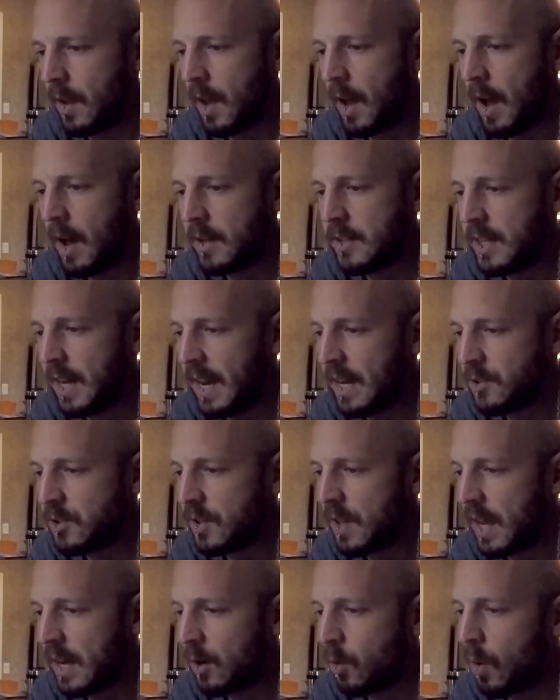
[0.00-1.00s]
Uh, to answer
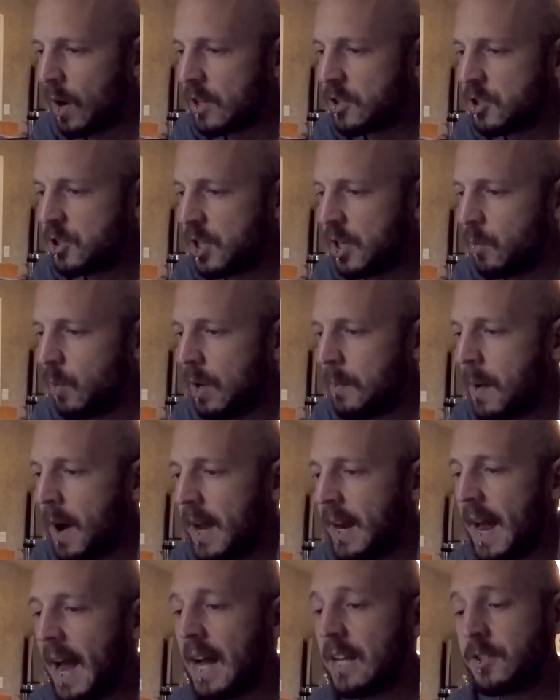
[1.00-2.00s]
that question, we
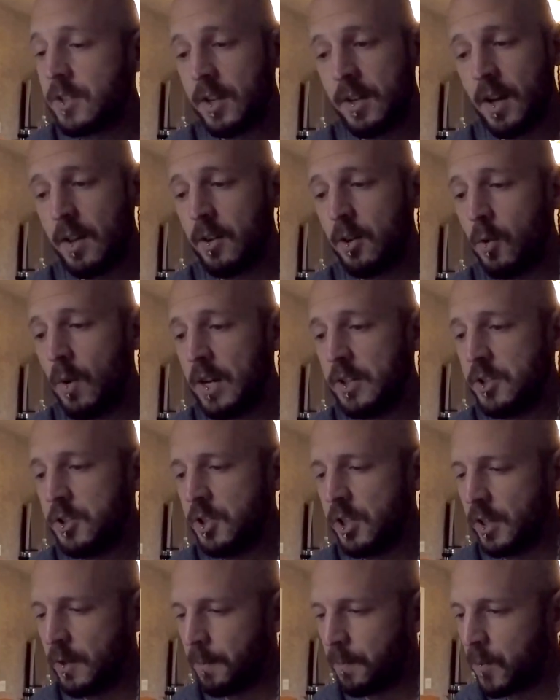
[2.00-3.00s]
might ask another
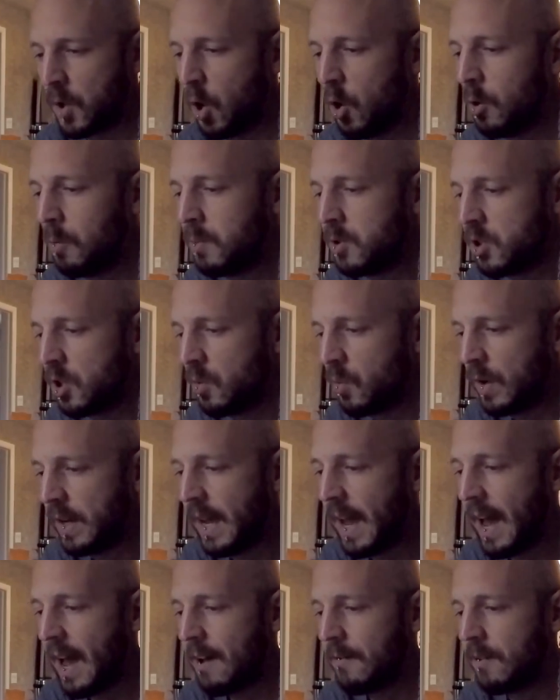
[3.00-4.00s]
question. Whom should we
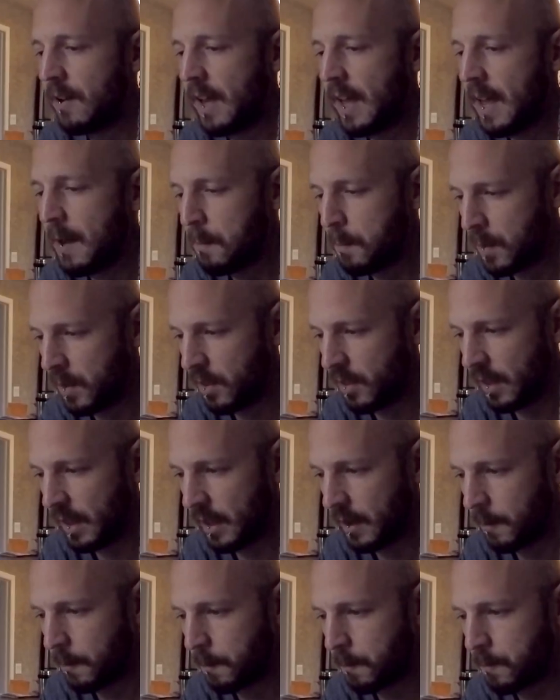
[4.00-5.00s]
have
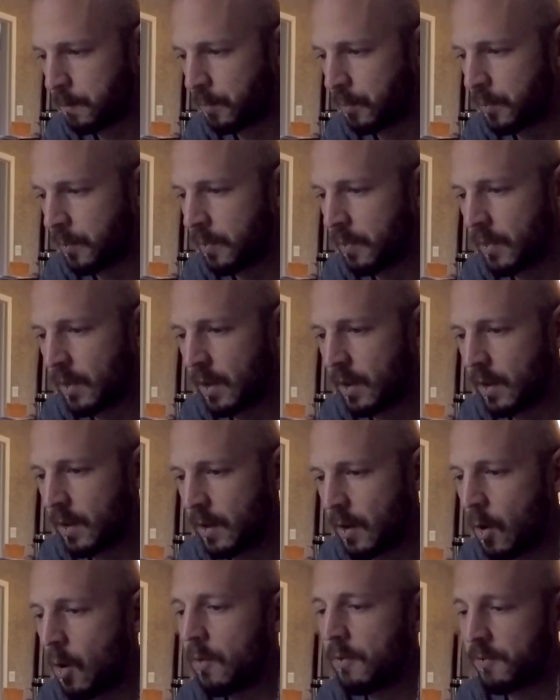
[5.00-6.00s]
empathy?
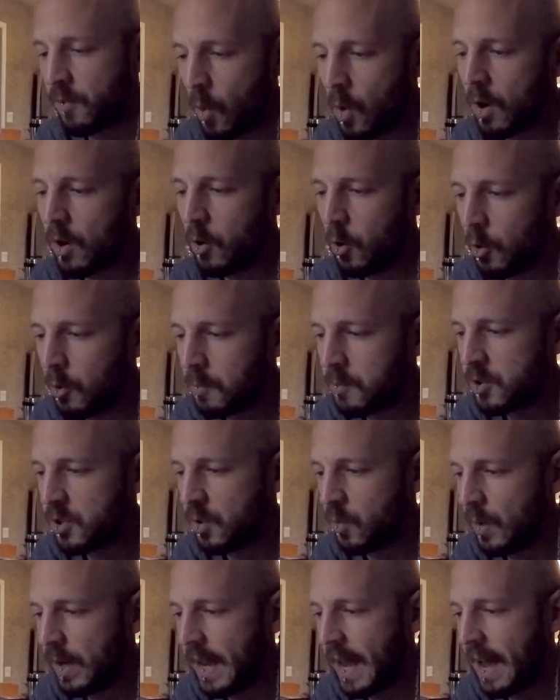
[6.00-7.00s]
Well, for whom
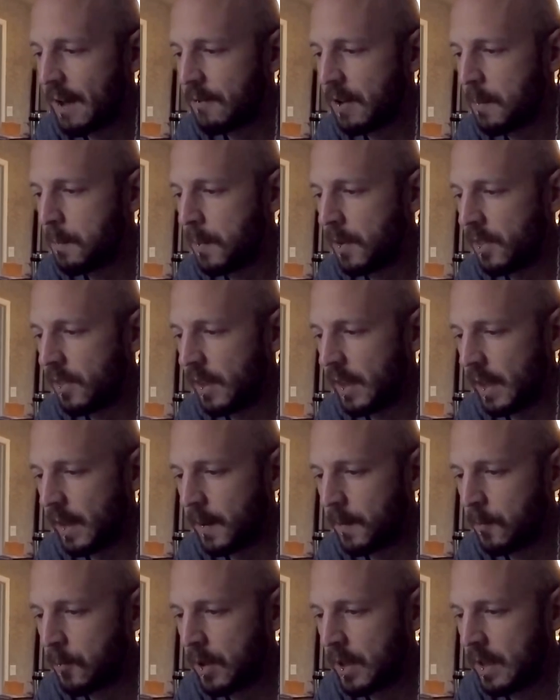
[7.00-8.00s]
should we have empathy?
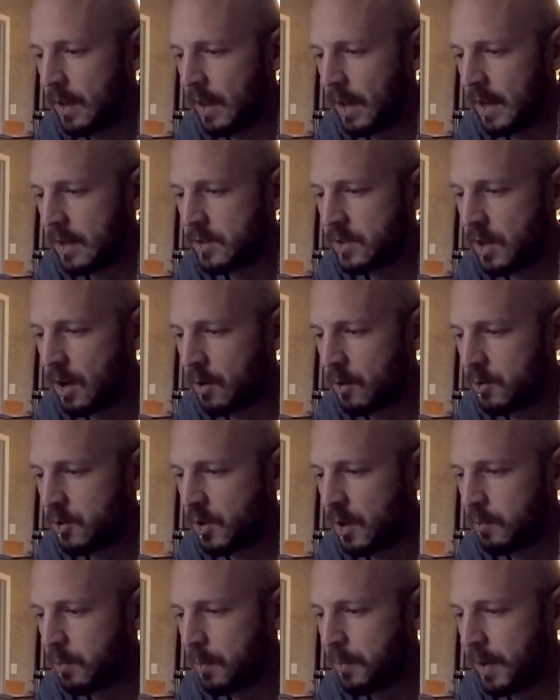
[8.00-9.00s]
As Donald
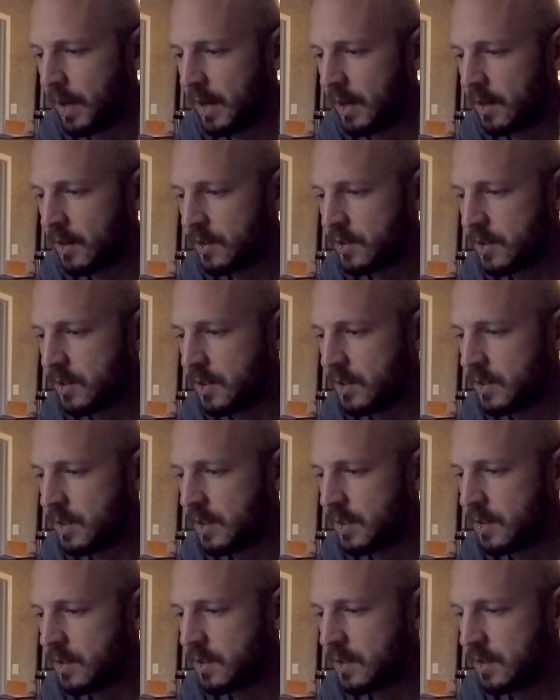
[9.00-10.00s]
Trump prepares to
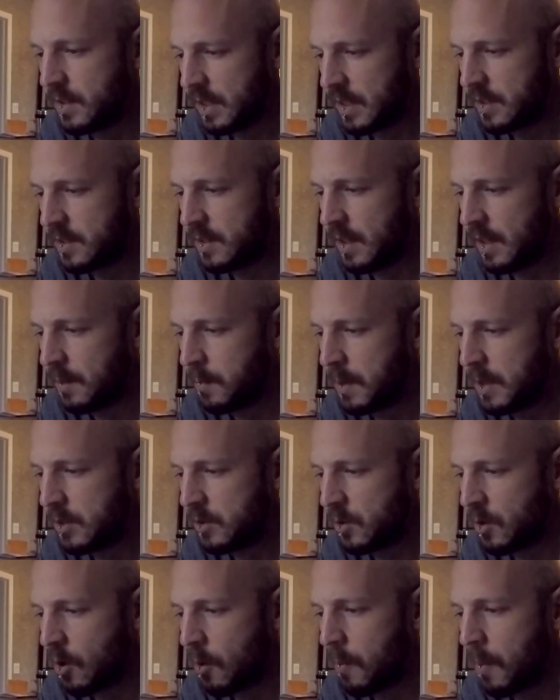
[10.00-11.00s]
su succeed
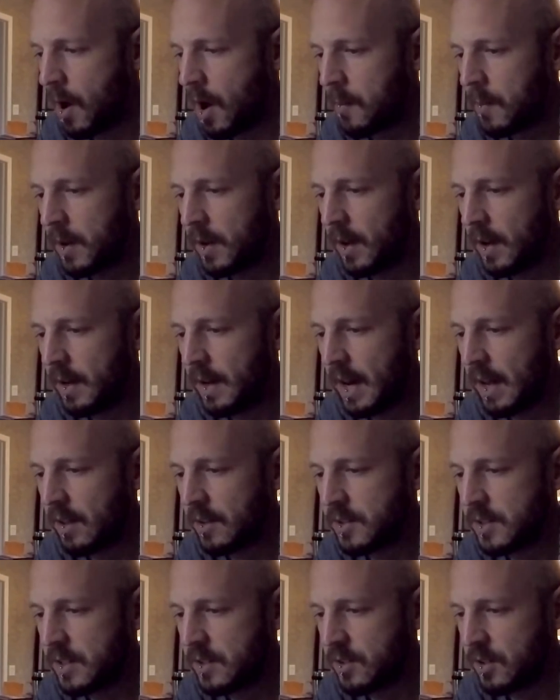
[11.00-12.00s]
Mister Obama,
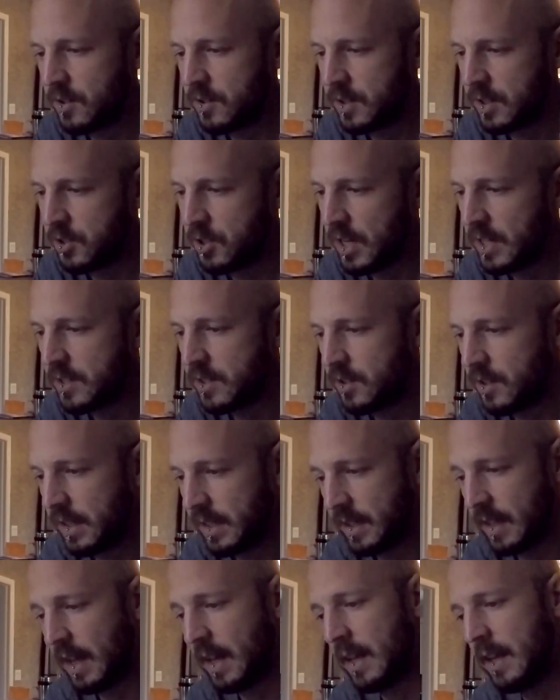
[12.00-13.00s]
analysis are
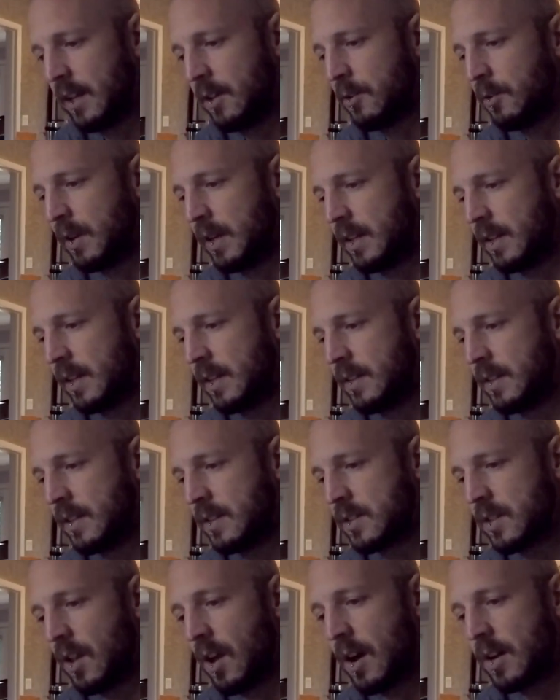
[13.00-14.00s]
suggesting that Hillary
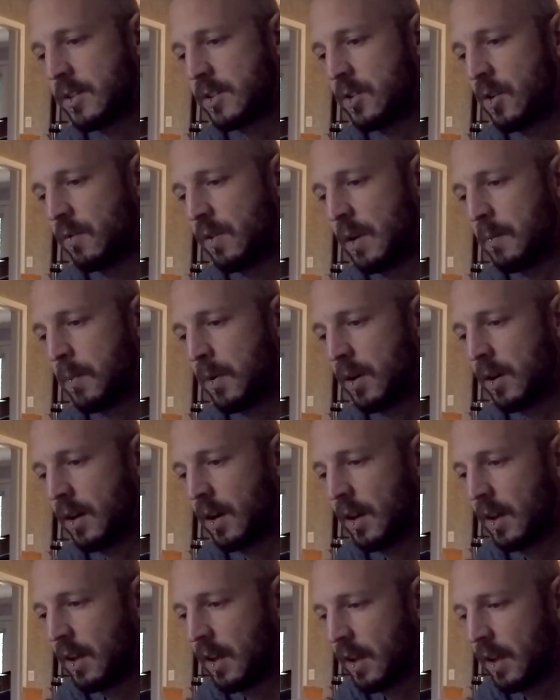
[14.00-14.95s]
Clinton's lost, November,